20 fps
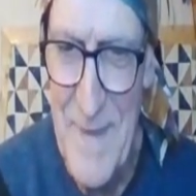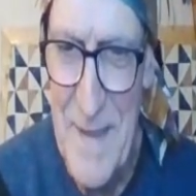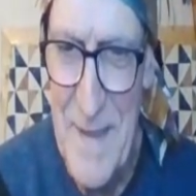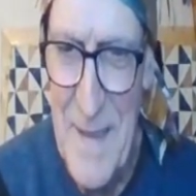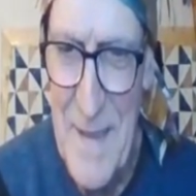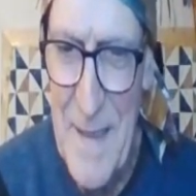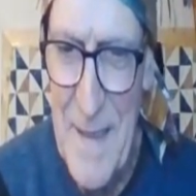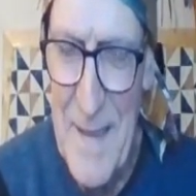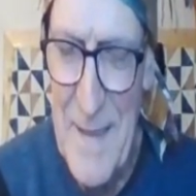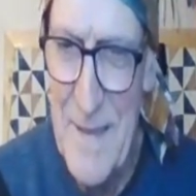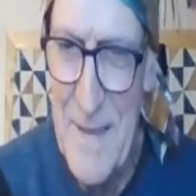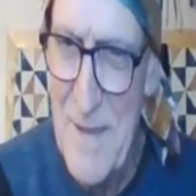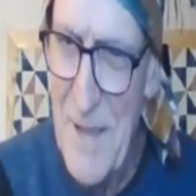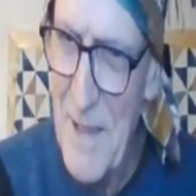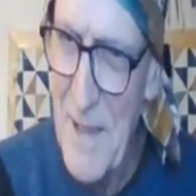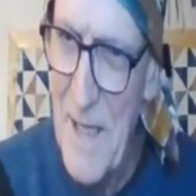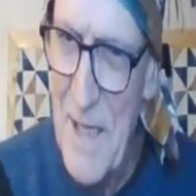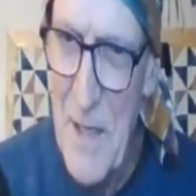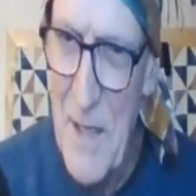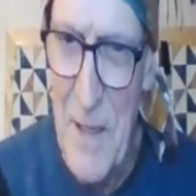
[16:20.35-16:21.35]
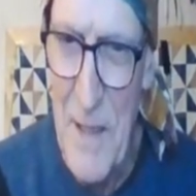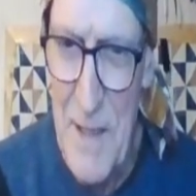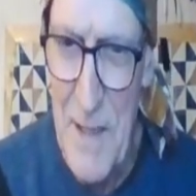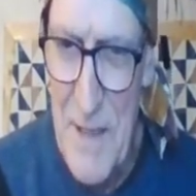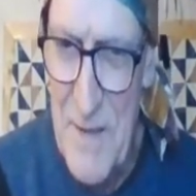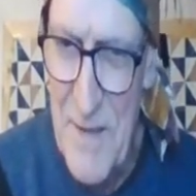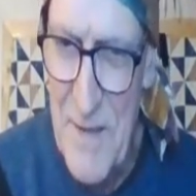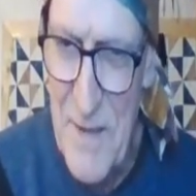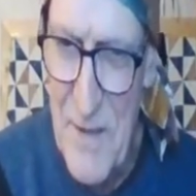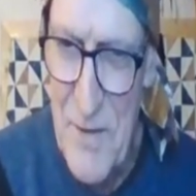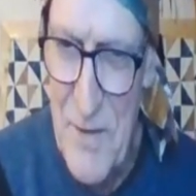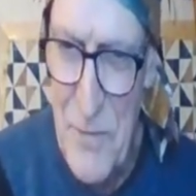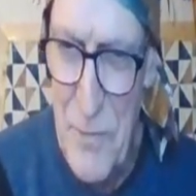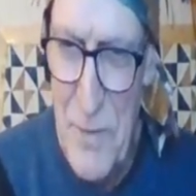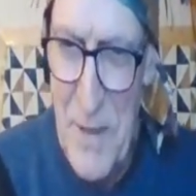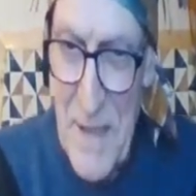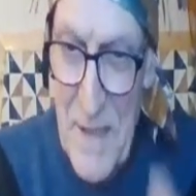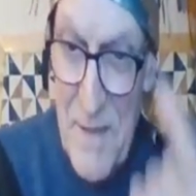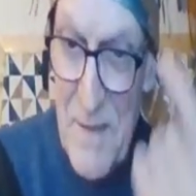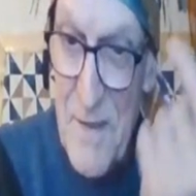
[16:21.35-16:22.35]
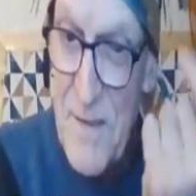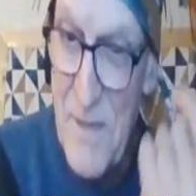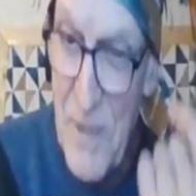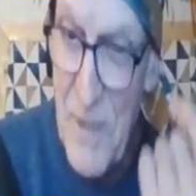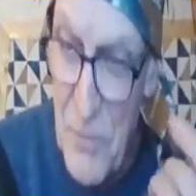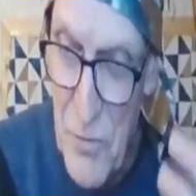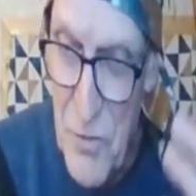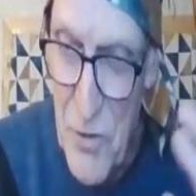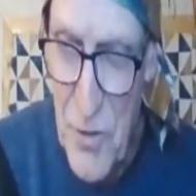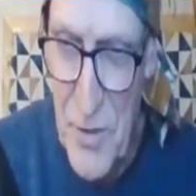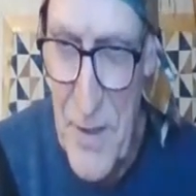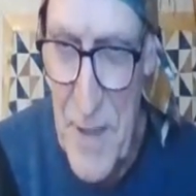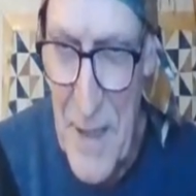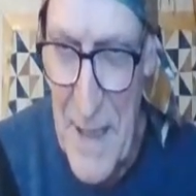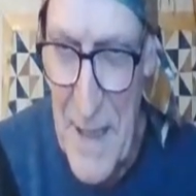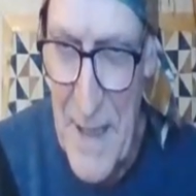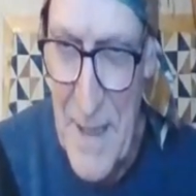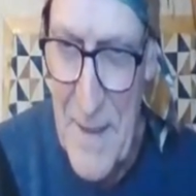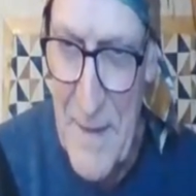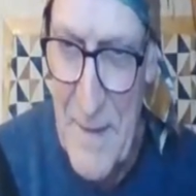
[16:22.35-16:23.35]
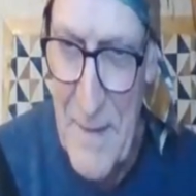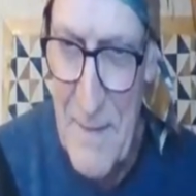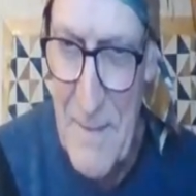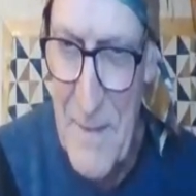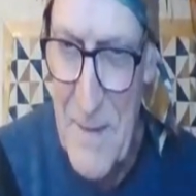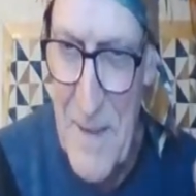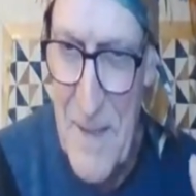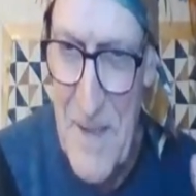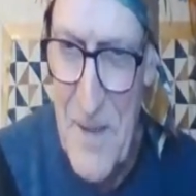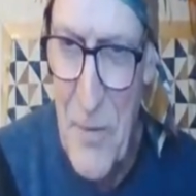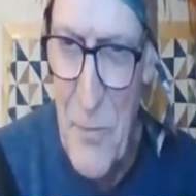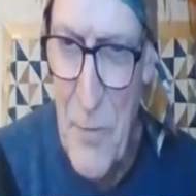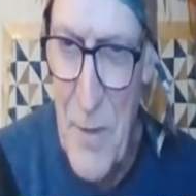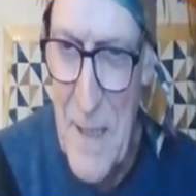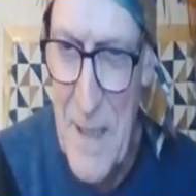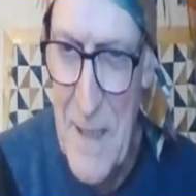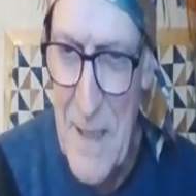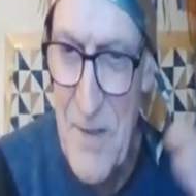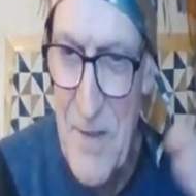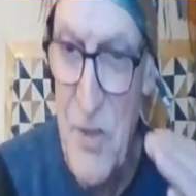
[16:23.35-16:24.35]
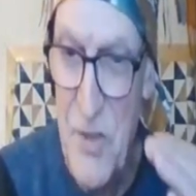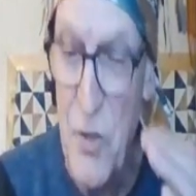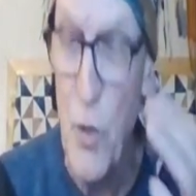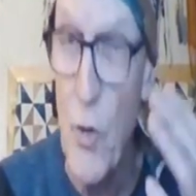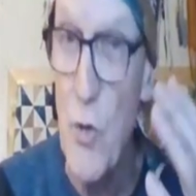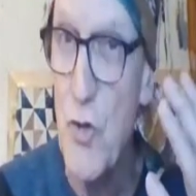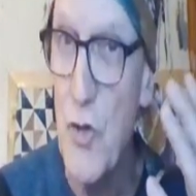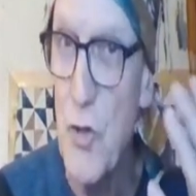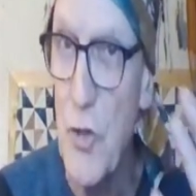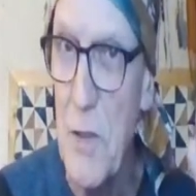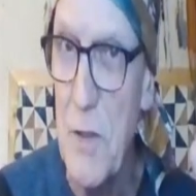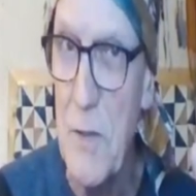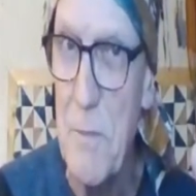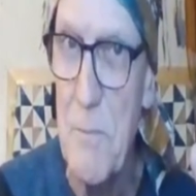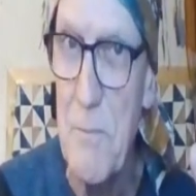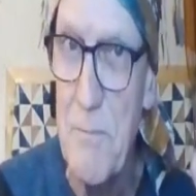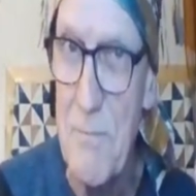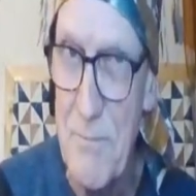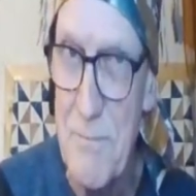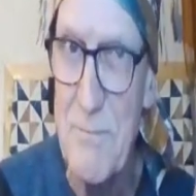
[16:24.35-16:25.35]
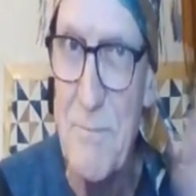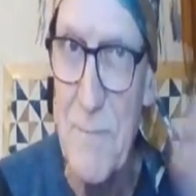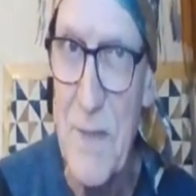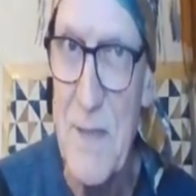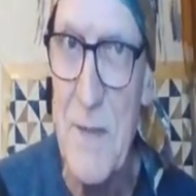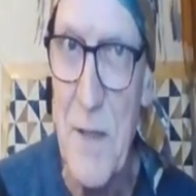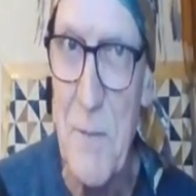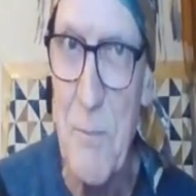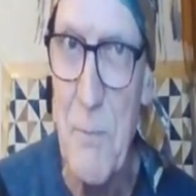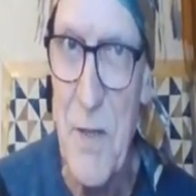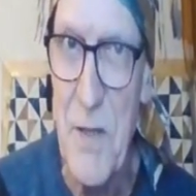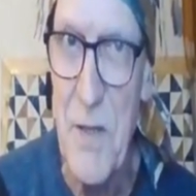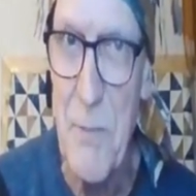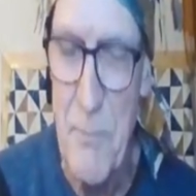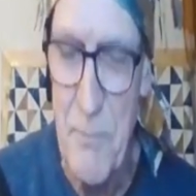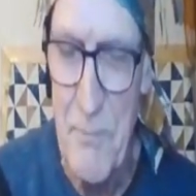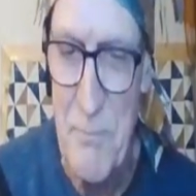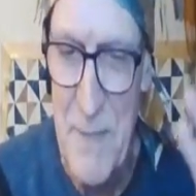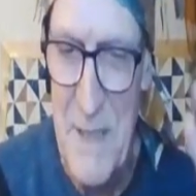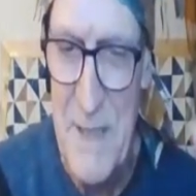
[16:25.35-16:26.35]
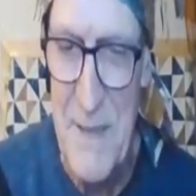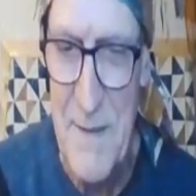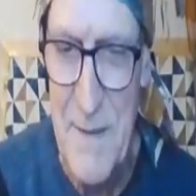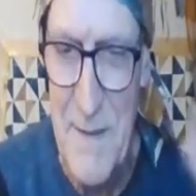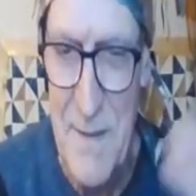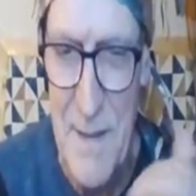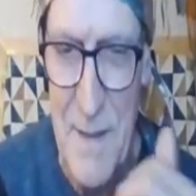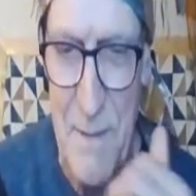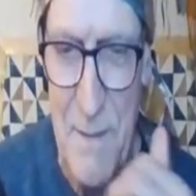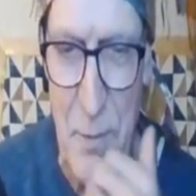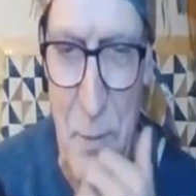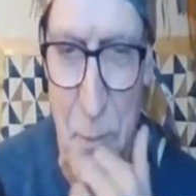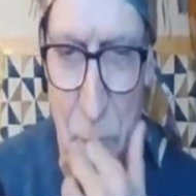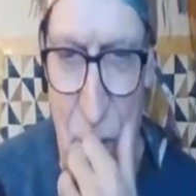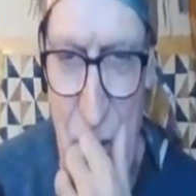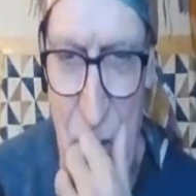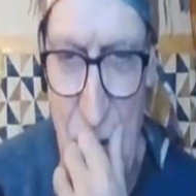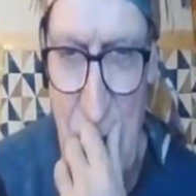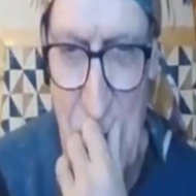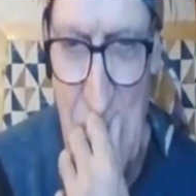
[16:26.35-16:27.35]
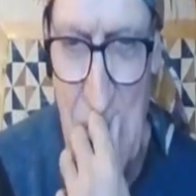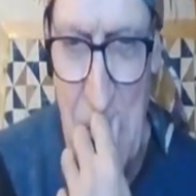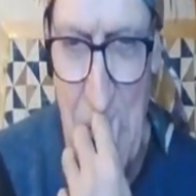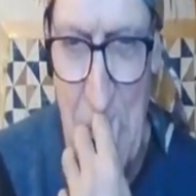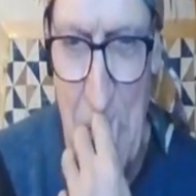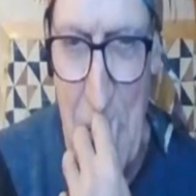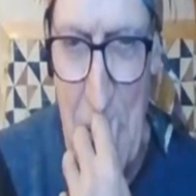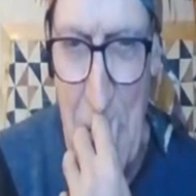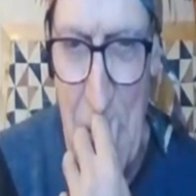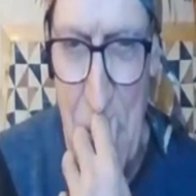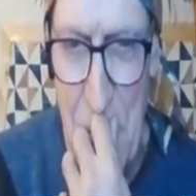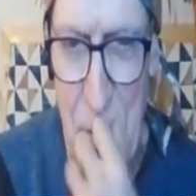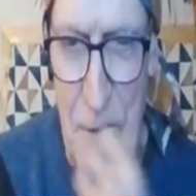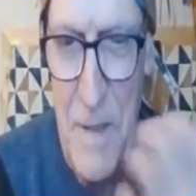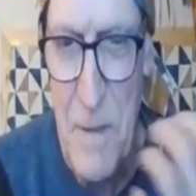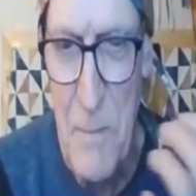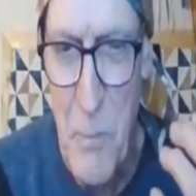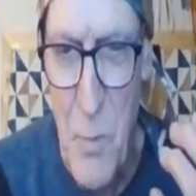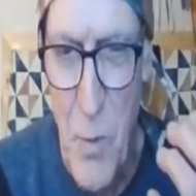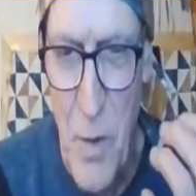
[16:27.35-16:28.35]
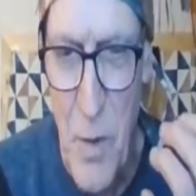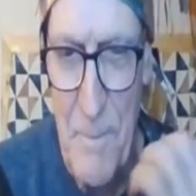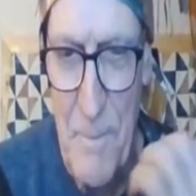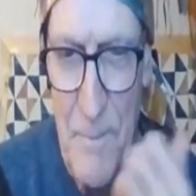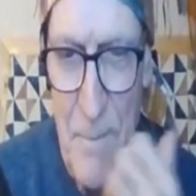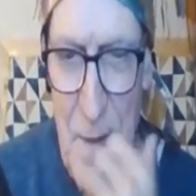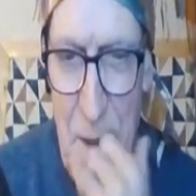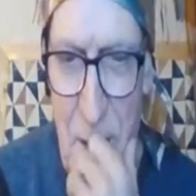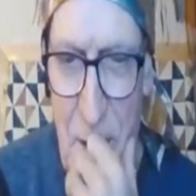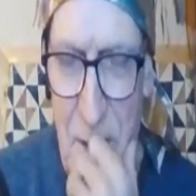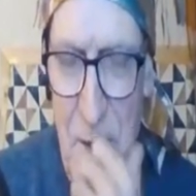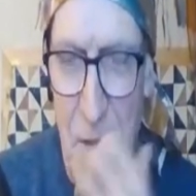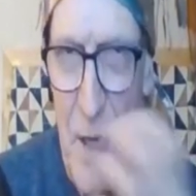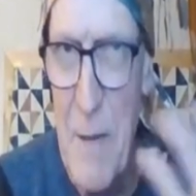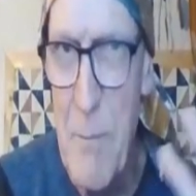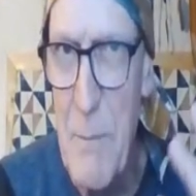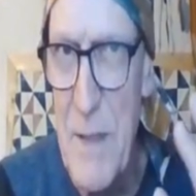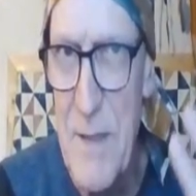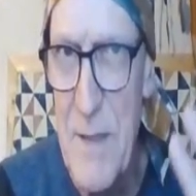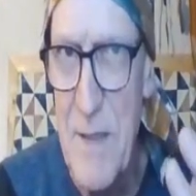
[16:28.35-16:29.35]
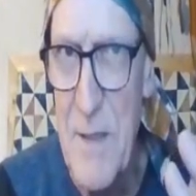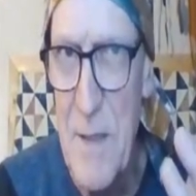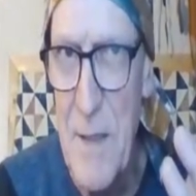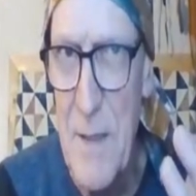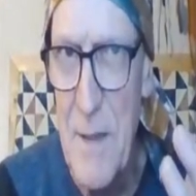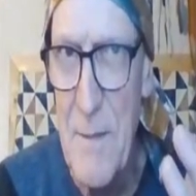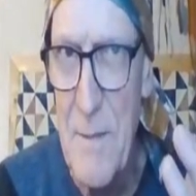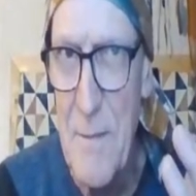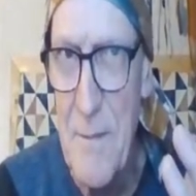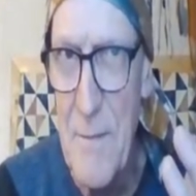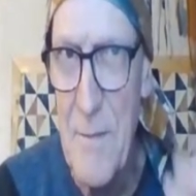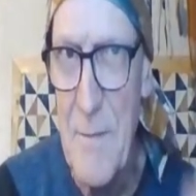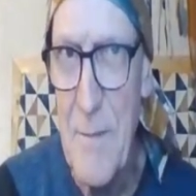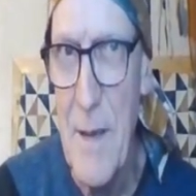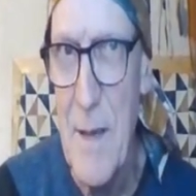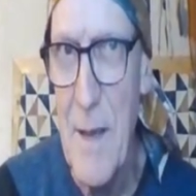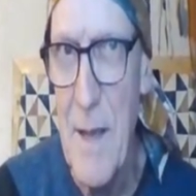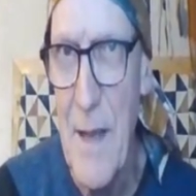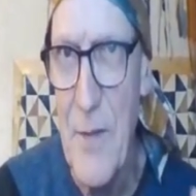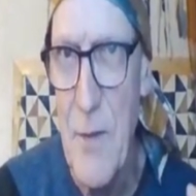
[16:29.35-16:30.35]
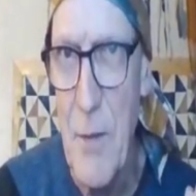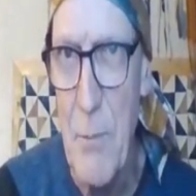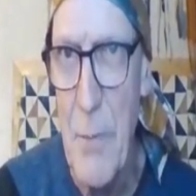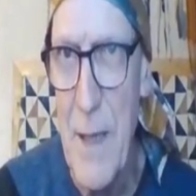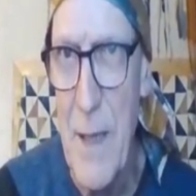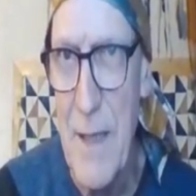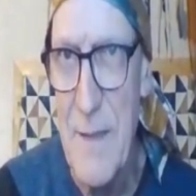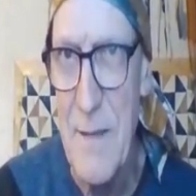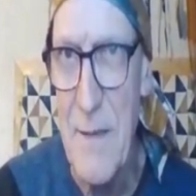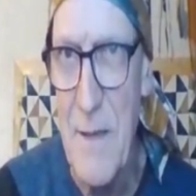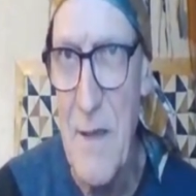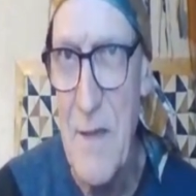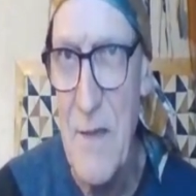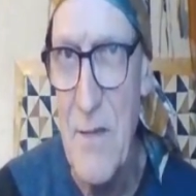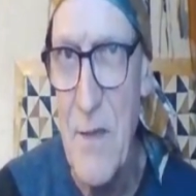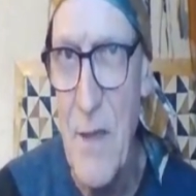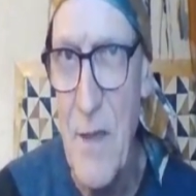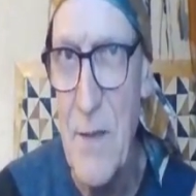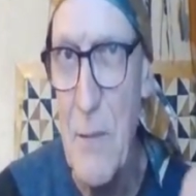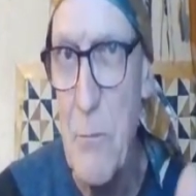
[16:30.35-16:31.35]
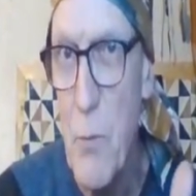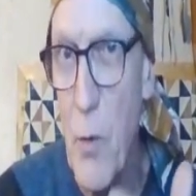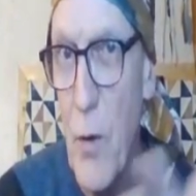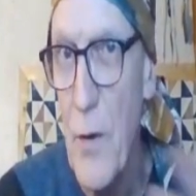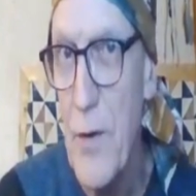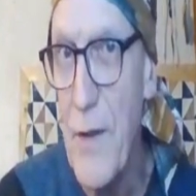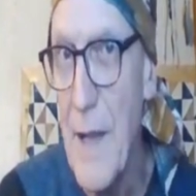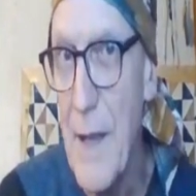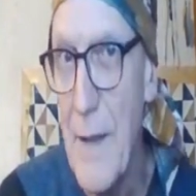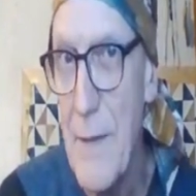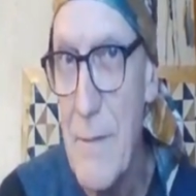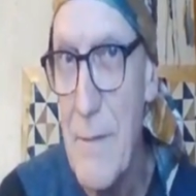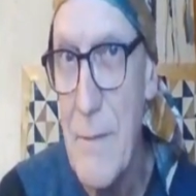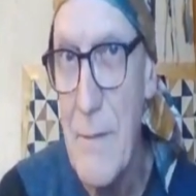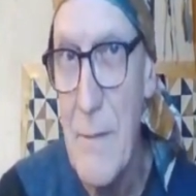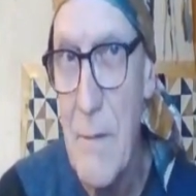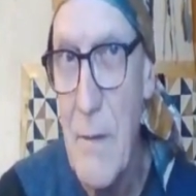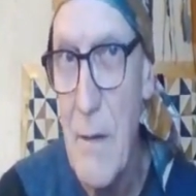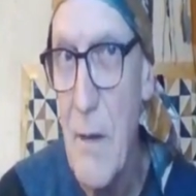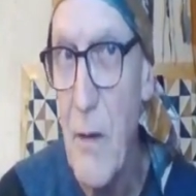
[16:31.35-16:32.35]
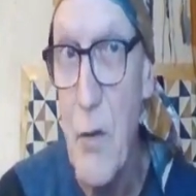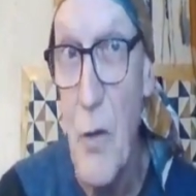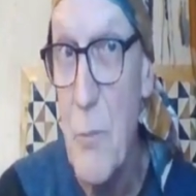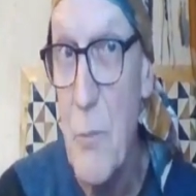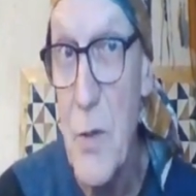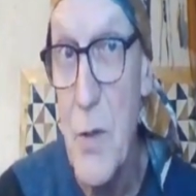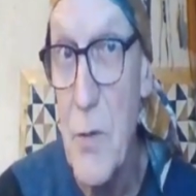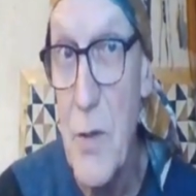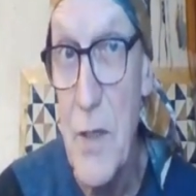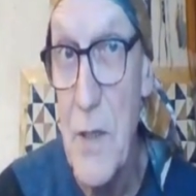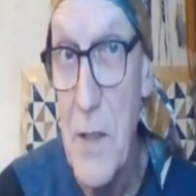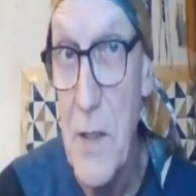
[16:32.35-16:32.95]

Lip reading: it's a legal and institutional and historic and social misappropriation, nothing more. The AMNSIS at the best is nothing more than a community